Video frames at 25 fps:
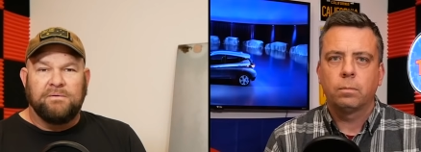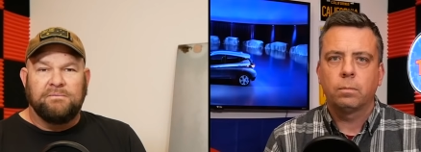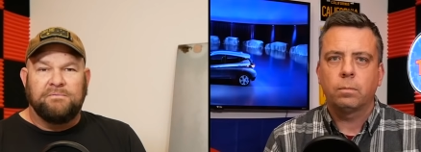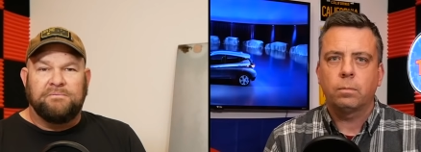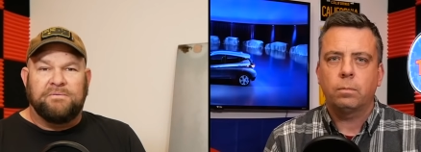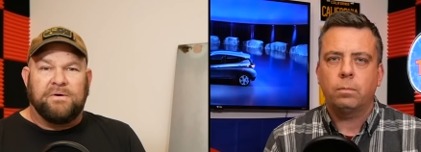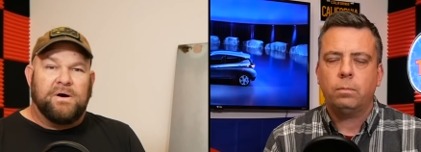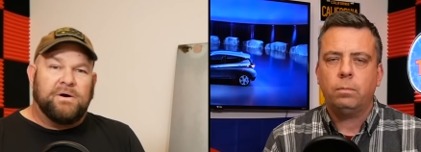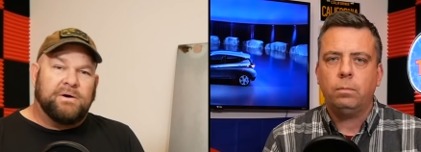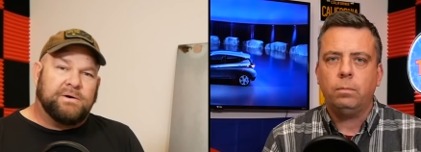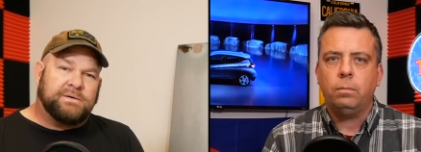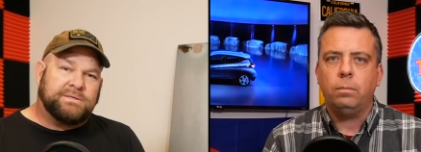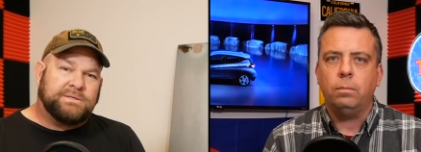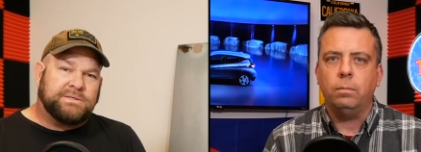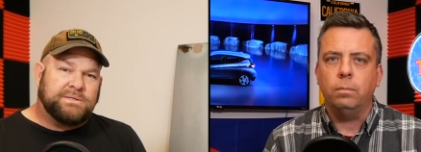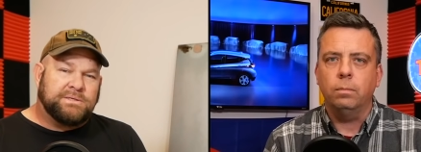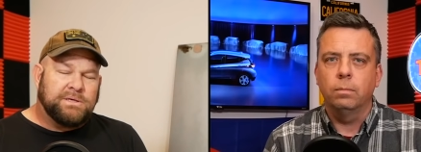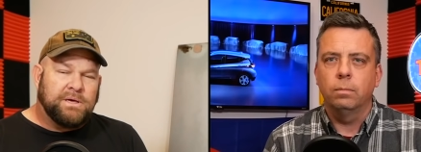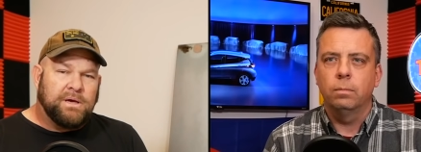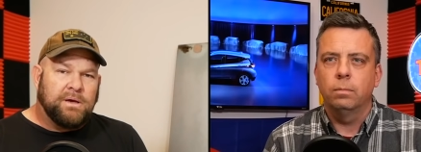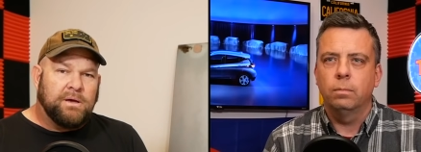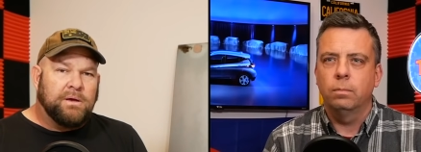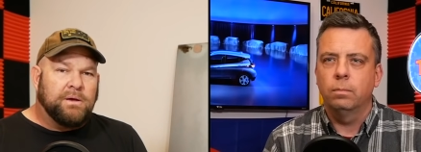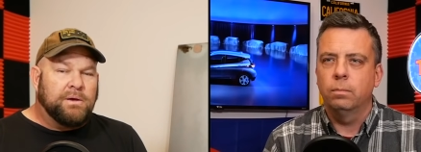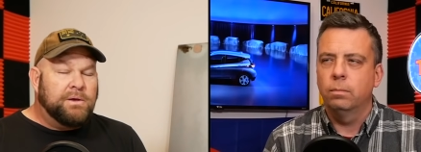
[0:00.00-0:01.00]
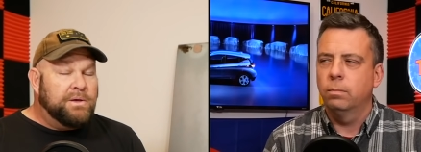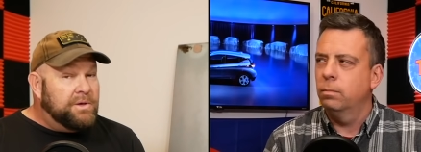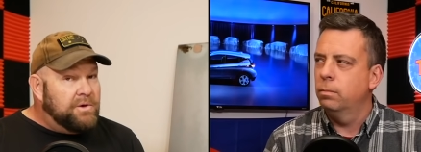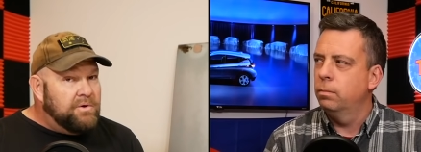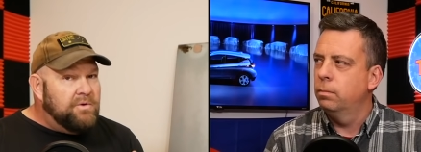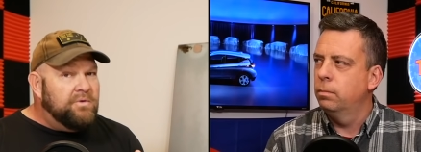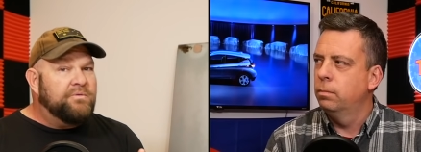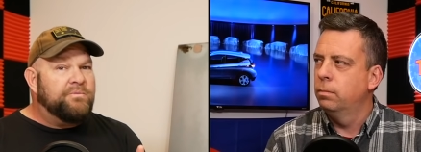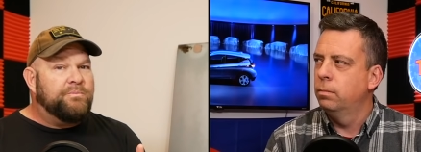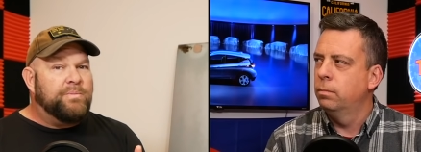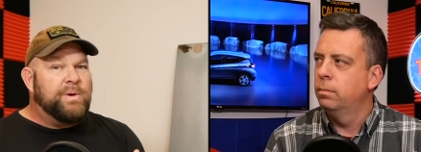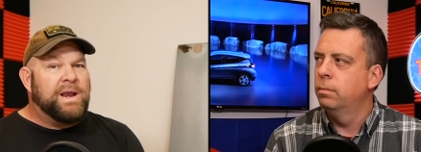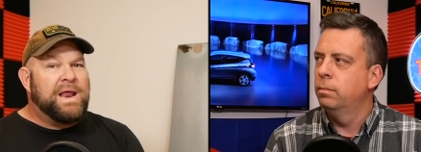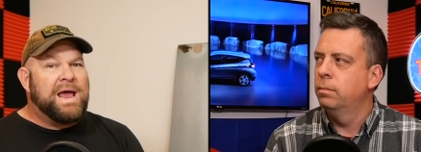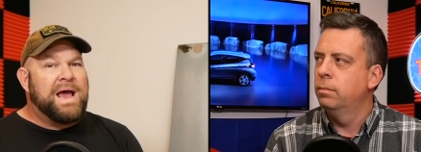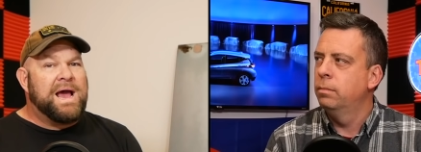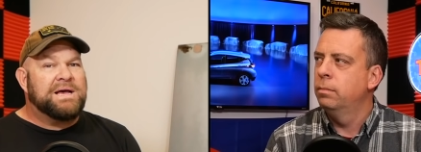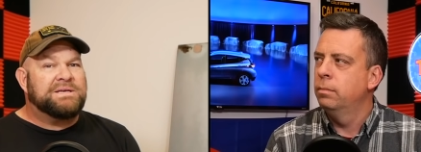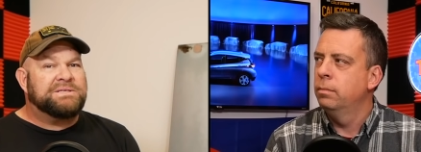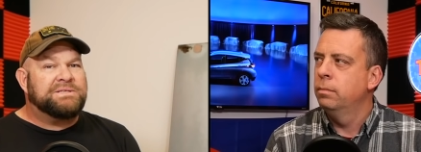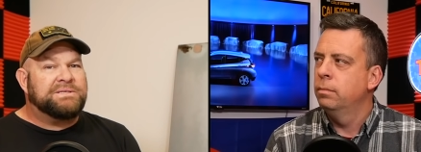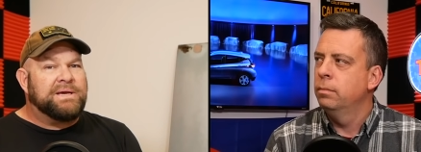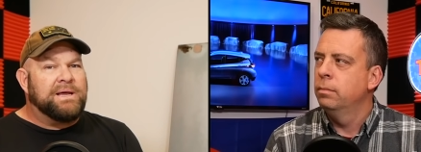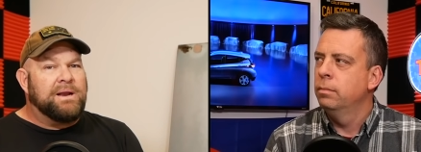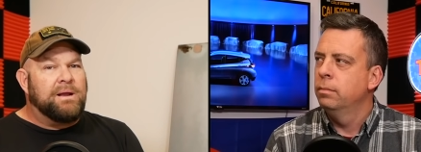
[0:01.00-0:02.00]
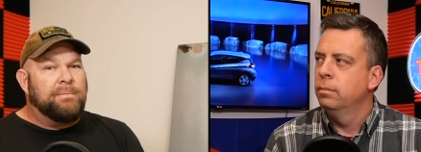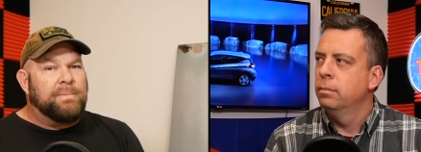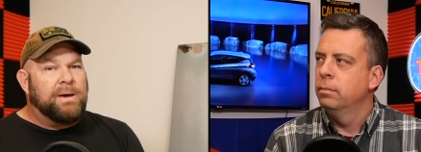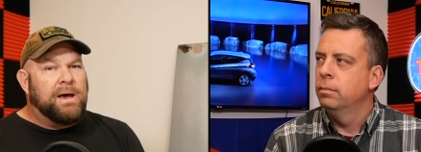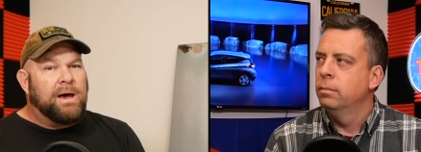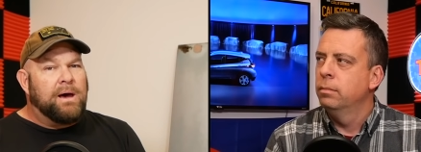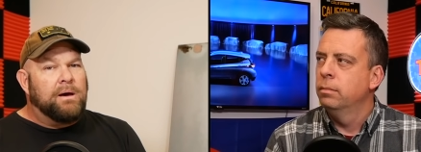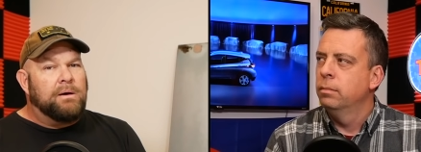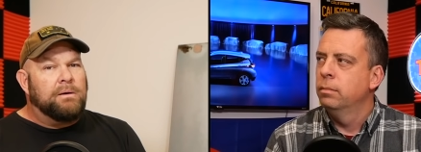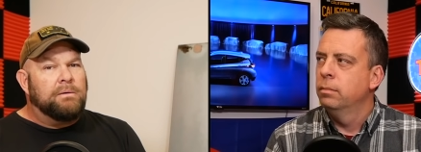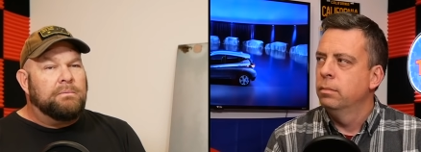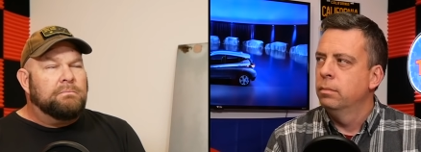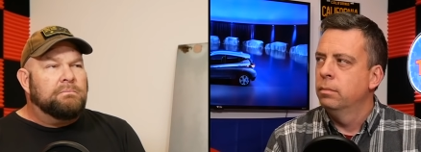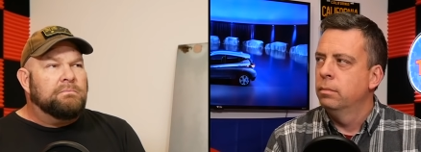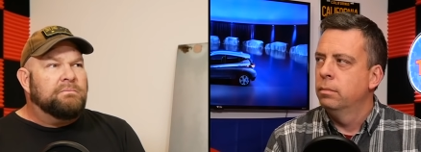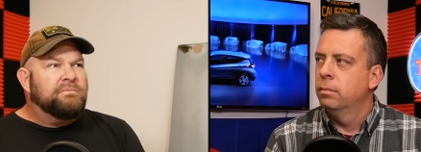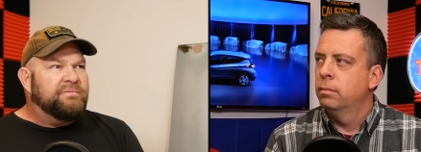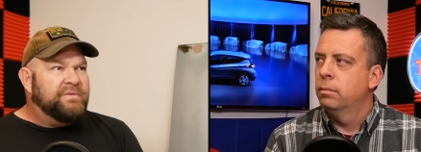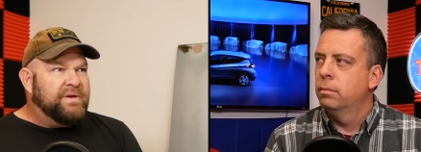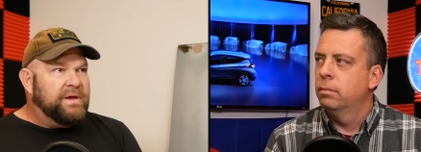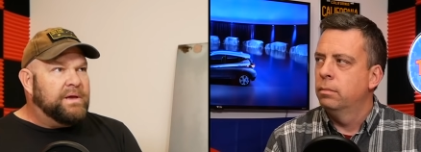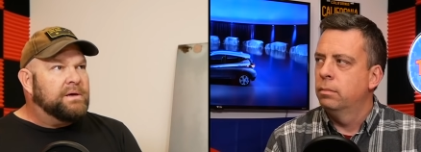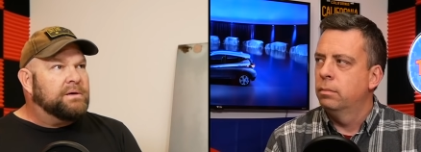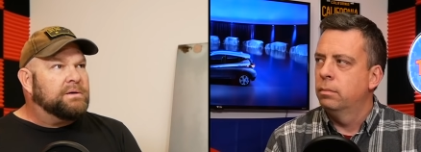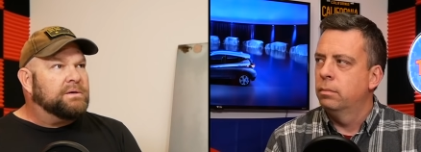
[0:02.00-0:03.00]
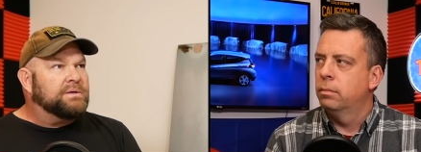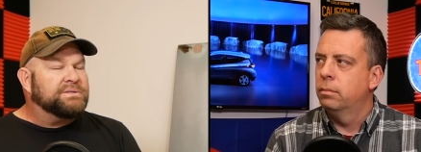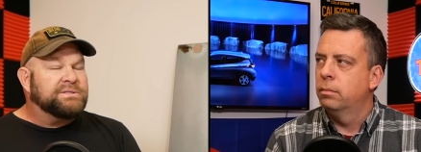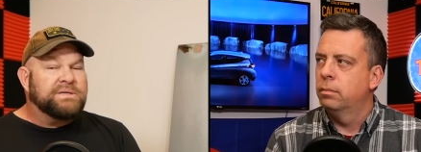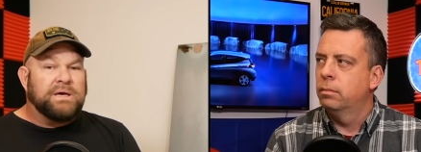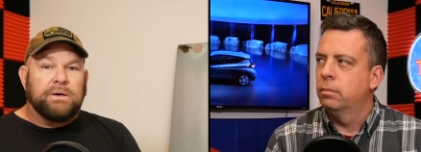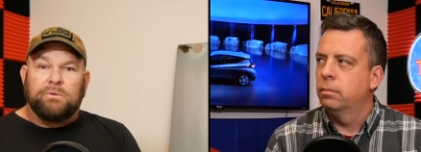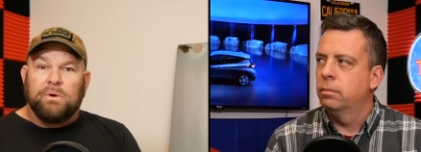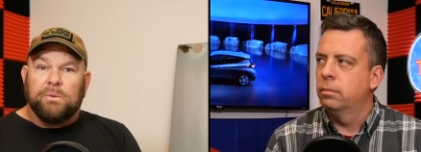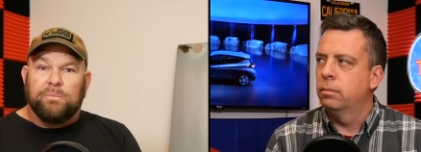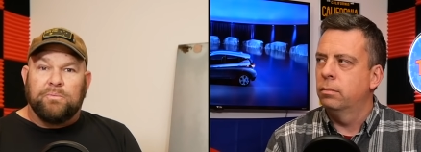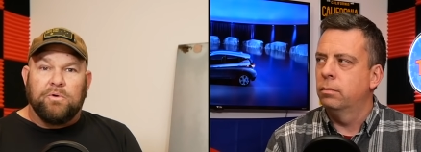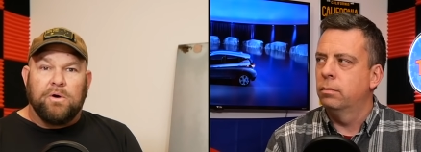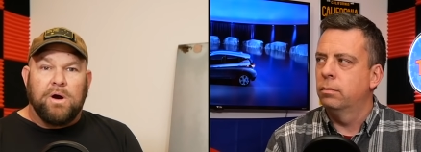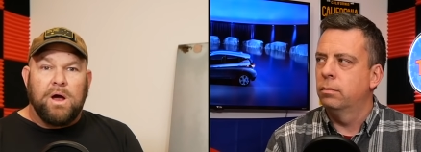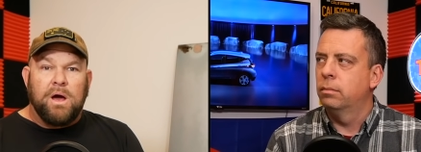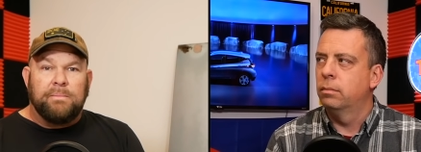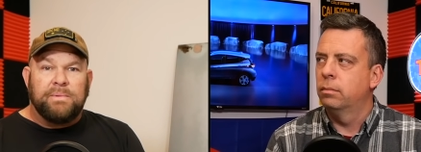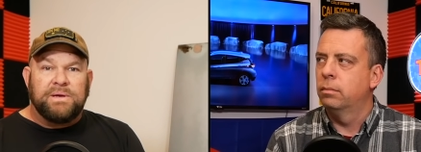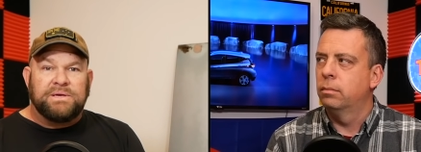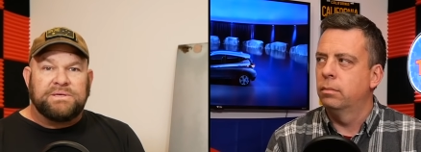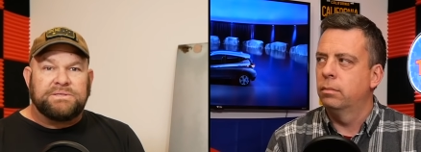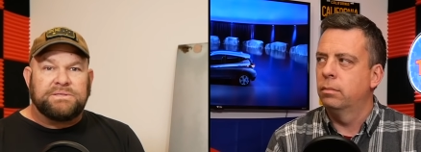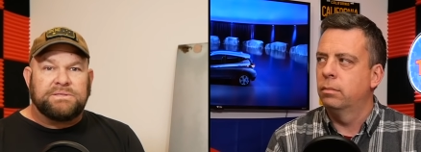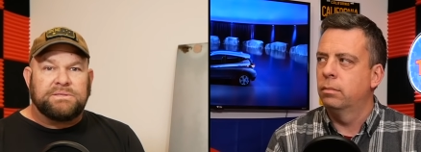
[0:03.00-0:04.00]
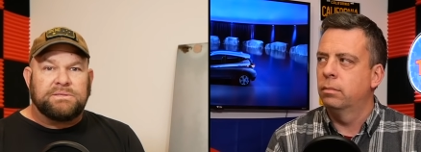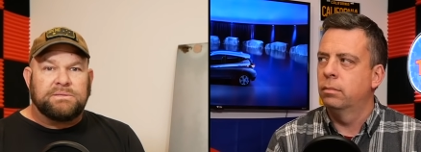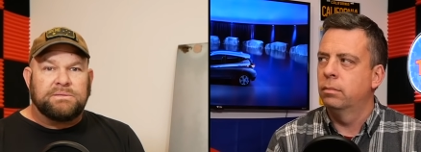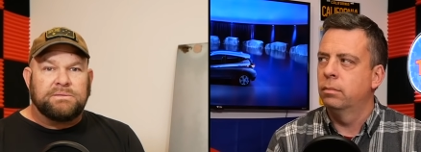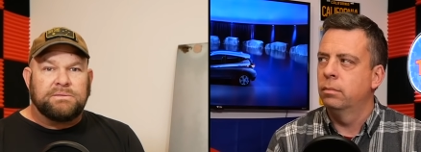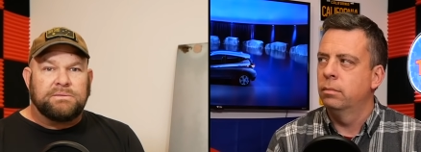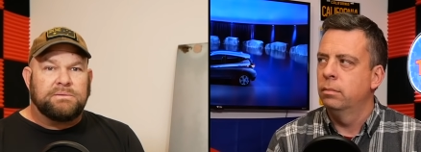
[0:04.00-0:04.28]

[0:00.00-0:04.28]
Speaker 1: Folks, you've been asking about vehicles that were promised